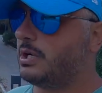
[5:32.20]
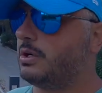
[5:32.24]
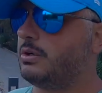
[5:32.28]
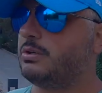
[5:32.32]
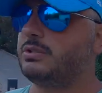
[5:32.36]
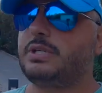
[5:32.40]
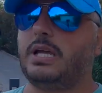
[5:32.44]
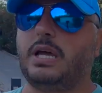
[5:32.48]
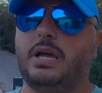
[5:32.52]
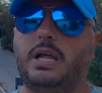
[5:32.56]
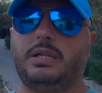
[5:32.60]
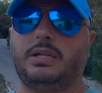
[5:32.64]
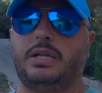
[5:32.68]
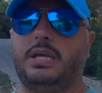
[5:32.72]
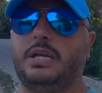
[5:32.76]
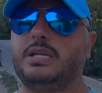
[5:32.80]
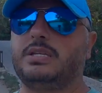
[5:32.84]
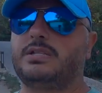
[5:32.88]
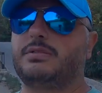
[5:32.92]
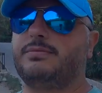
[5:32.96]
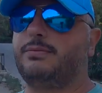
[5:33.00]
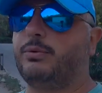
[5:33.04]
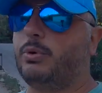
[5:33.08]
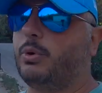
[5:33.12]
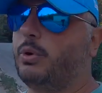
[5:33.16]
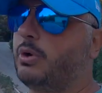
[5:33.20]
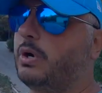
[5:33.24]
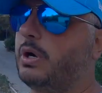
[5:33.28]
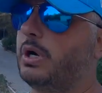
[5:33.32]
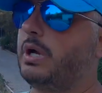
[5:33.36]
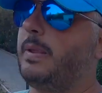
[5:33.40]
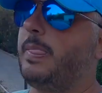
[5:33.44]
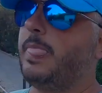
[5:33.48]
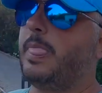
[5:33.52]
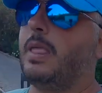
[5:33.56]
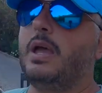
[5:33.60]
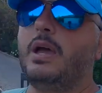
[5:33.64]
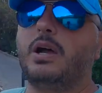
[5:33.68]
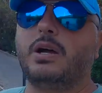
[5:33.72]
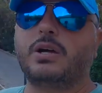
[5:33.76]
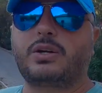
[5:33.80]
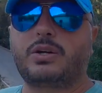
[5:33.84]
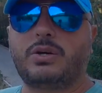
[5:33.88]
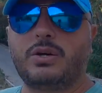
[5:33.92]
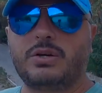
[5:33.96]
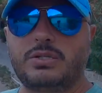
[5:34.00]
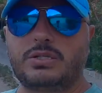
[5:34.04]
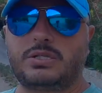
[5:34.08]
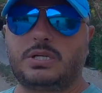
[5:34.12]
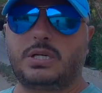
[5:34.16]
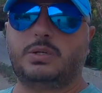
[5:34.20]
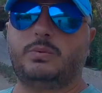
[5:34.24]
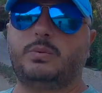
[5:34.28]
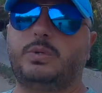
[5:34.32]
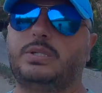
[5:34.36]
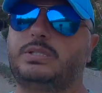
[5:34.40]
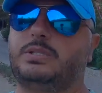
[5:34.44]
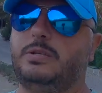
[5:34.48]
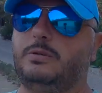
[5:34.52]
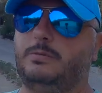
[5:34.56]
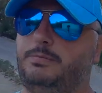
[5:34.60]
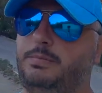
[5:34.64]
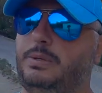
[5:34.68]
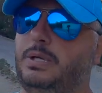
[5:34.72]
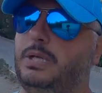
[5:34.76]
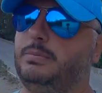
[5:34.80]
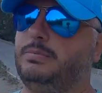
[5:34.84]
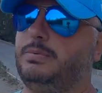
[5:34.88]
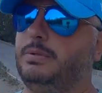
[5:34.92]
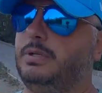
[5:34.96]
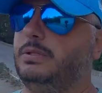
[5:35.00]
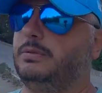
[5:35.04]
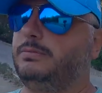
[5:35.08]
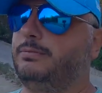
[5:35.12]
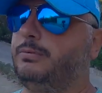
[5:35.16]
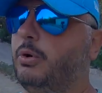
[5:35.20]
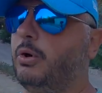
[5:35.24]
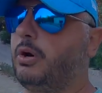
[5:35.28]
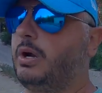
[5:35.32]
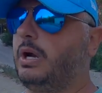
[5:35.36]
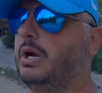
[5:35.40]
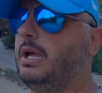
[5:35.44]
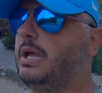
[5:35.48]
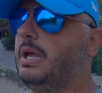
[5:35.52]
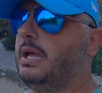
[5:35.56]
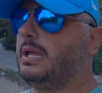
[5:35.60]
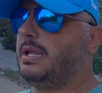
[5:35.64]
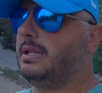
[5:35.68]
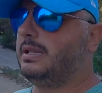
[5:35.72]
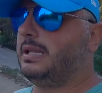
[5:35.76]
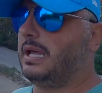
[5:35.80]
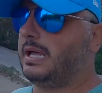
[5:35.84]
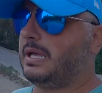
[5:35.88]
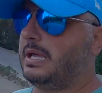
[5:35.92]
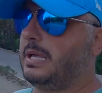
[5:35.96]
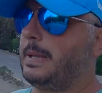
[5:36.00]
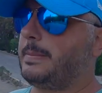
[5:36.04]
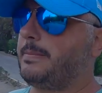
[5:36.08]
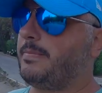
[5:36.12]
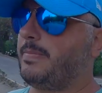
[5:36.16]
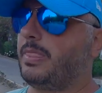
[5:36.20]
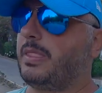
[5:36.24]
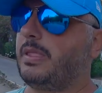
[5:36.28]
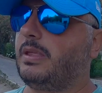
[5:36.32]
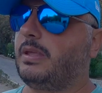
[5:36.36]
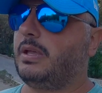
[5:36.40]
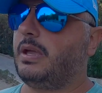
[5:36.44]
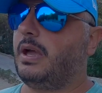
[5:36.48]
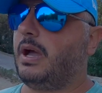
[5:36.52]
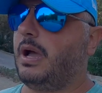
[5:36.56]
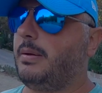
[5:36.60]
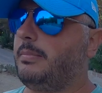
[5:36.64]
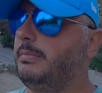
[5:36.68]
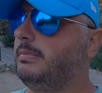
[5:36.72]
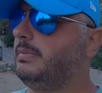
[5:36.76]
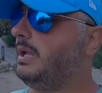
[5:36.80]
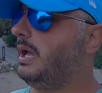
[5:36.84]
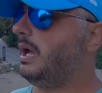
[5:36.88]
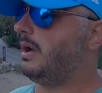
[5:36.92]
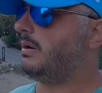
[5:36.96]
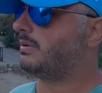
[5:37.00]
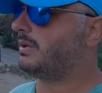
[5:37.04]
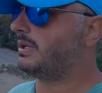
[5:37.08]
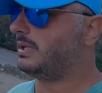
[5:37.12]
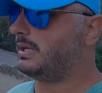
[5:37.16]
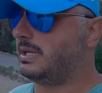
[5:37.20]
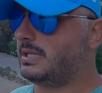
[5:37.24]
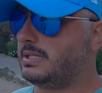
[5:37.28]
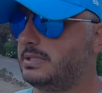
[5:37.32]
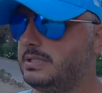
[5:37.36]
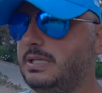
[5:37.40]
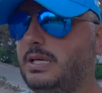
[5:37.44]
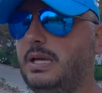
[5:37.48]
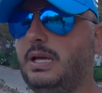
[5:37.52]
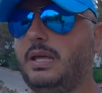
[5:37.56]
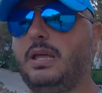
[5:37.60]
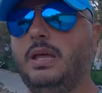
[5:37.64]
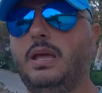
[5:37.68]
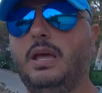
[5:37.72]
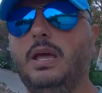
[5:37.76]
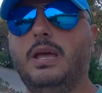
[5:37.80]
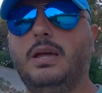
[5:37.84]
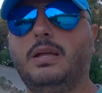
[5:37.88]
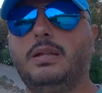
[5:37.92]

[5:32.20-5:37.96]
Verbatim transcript: hotel is for conservative people, for like how can I say,